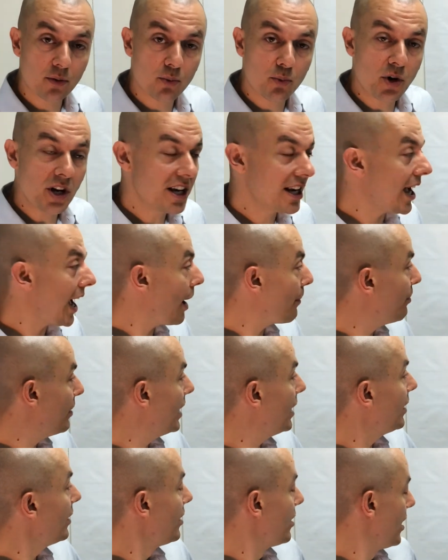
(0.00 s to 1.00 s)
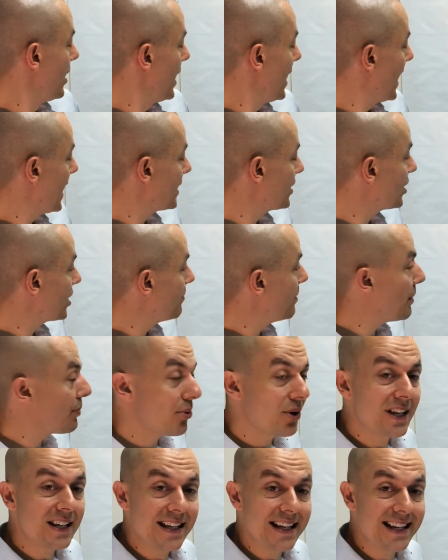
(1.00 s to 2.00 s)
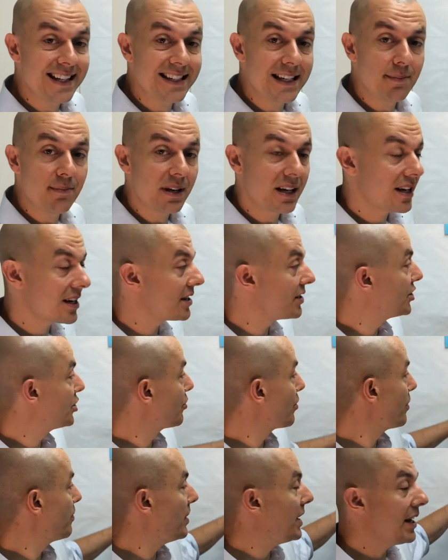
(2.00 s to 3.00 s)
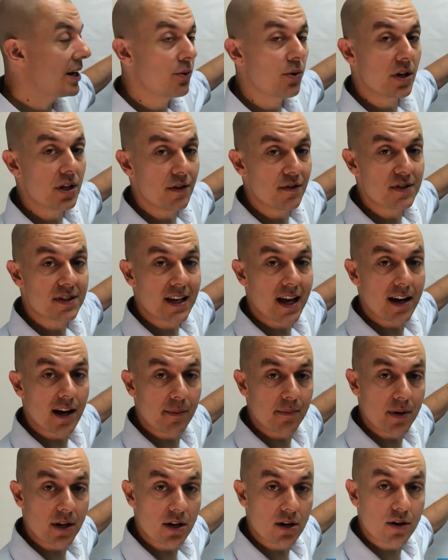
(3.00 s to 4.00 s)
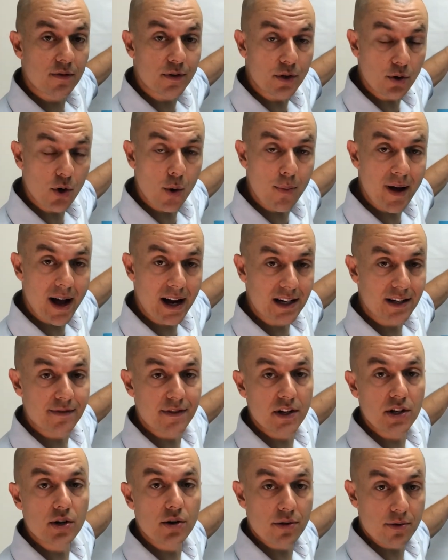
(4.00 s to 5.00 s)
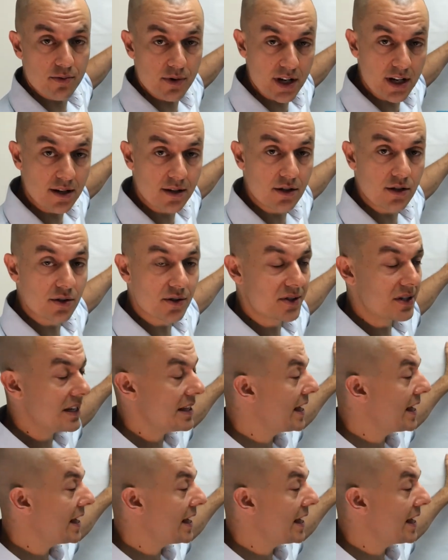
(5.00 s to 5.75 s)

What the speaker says: recapping. It's going to be pretty easy because you're repeating what you've set up here. If you go back to video 3, you'll see